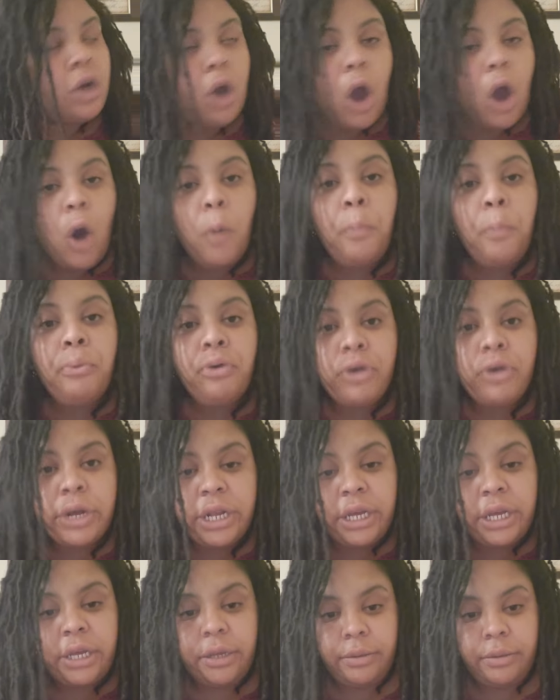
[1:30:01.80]
go
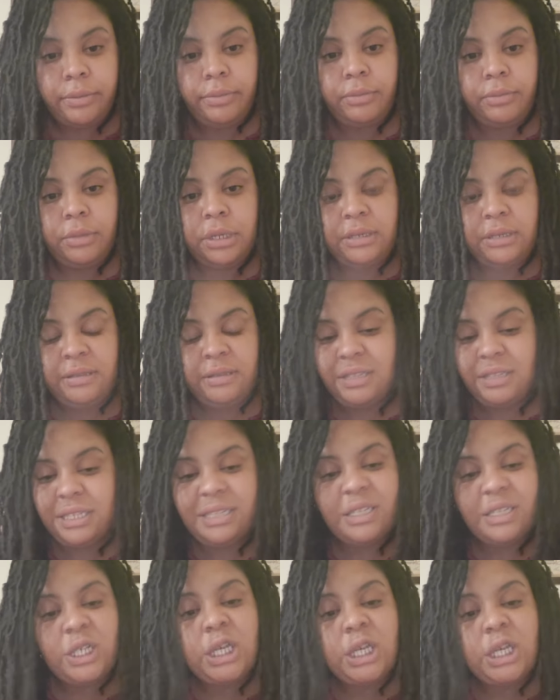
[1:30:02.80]
pretty.
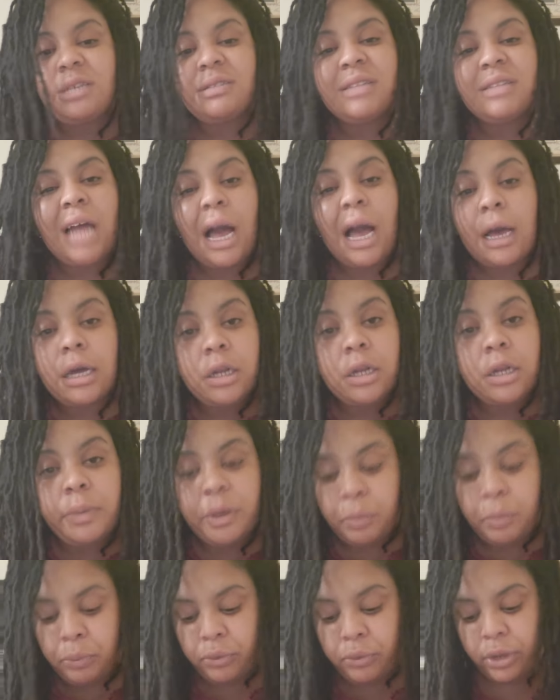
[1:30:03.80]
This shit is not gonna
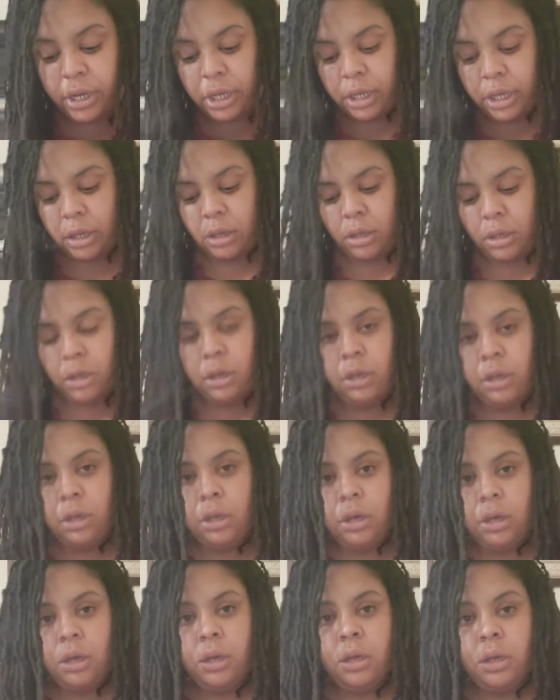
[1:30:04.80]
be pretty.
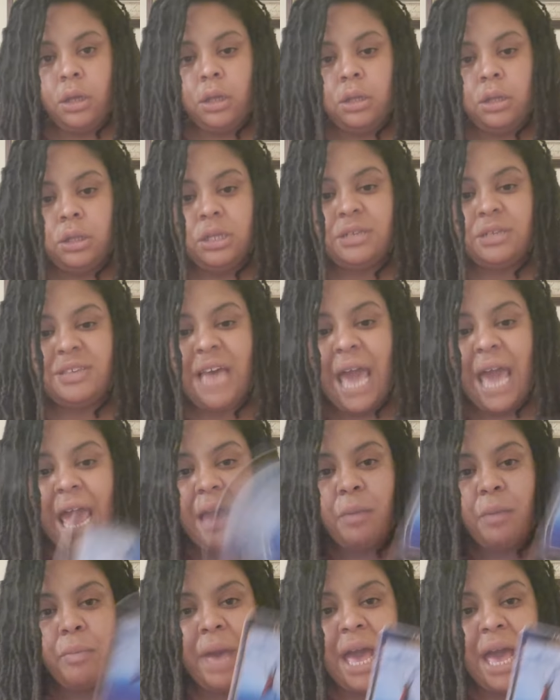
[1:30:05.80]
This
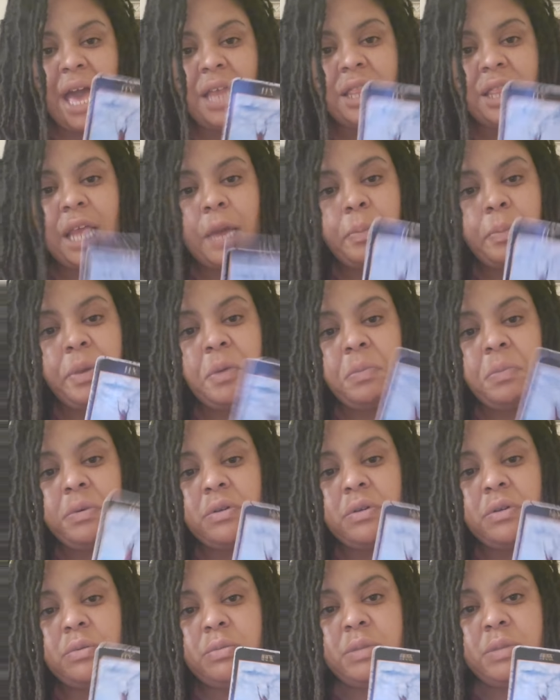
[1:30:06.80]
hangman, like
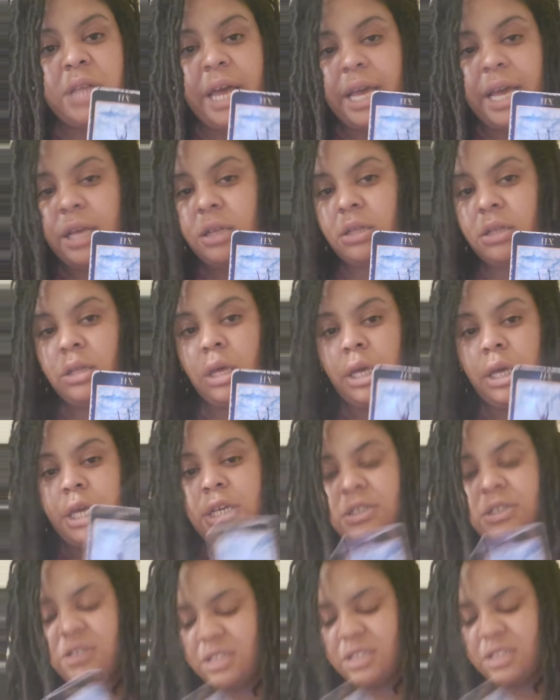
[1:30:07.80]
people, like
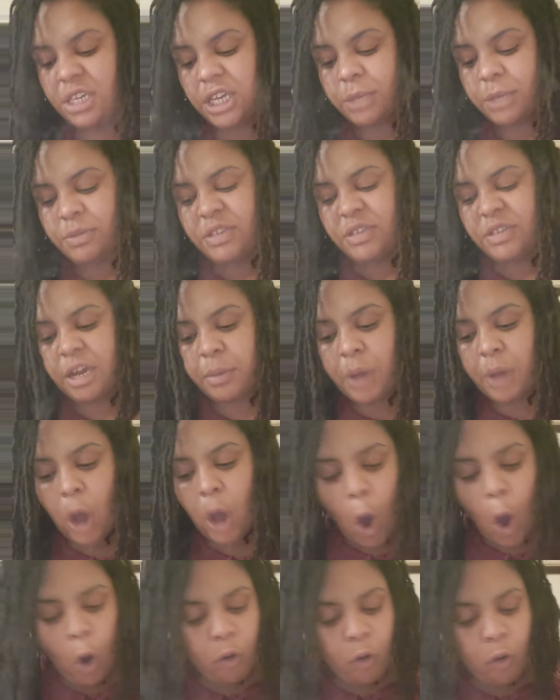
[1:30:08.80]
he keeps saying to
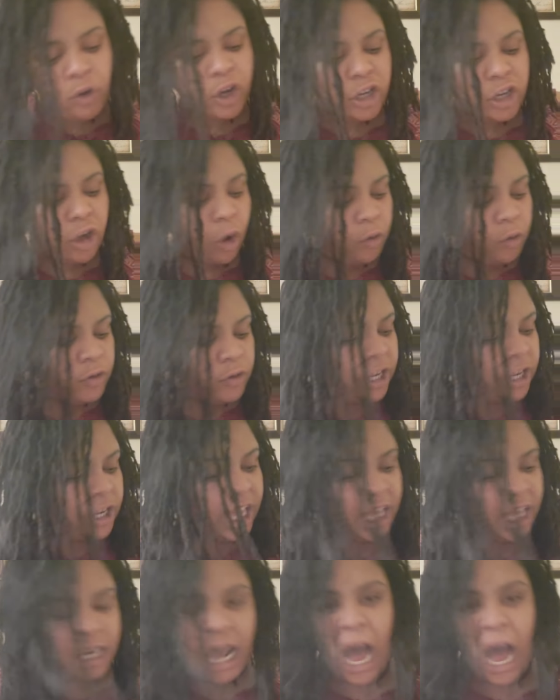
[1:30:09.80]
me over and over
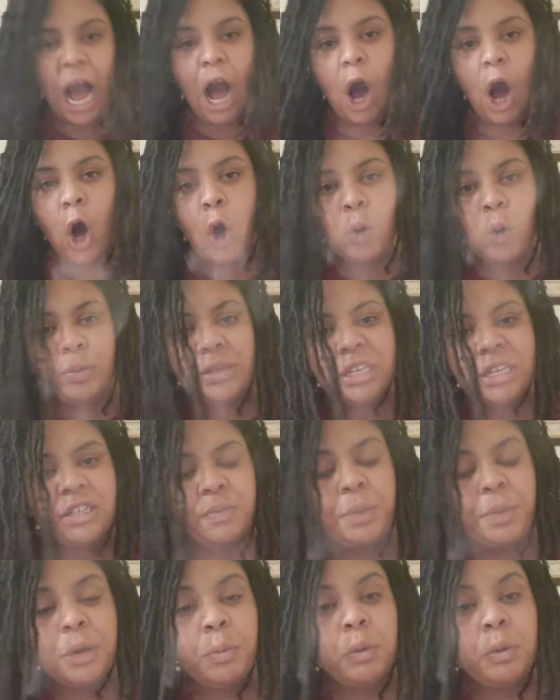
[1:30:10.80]
again, I hope these
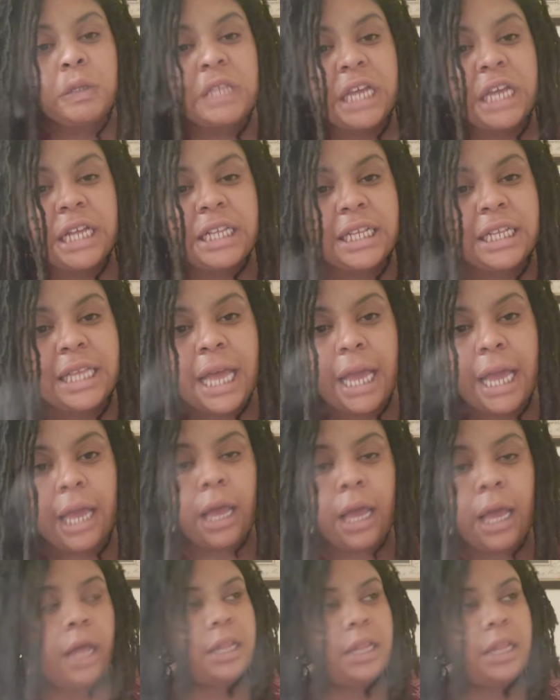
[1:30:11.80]
people think that
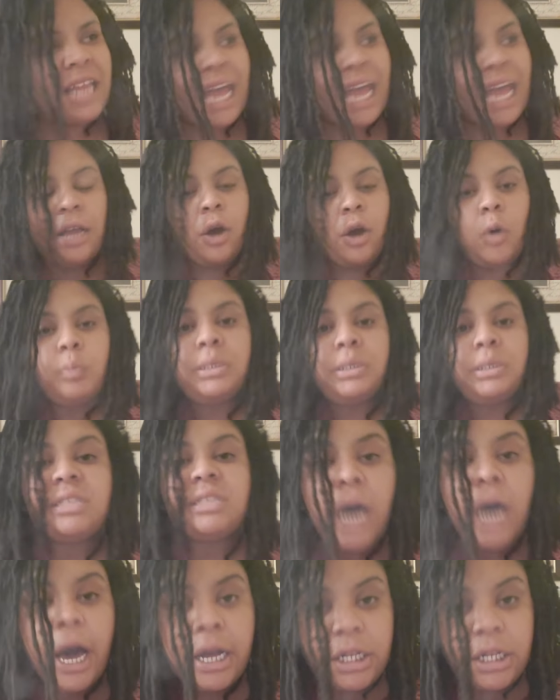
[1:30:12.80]
they ain't gonna be
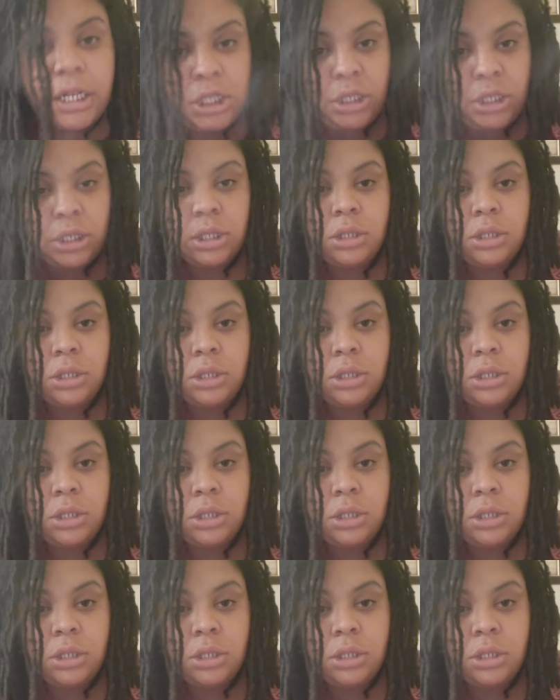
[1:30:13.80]
touched,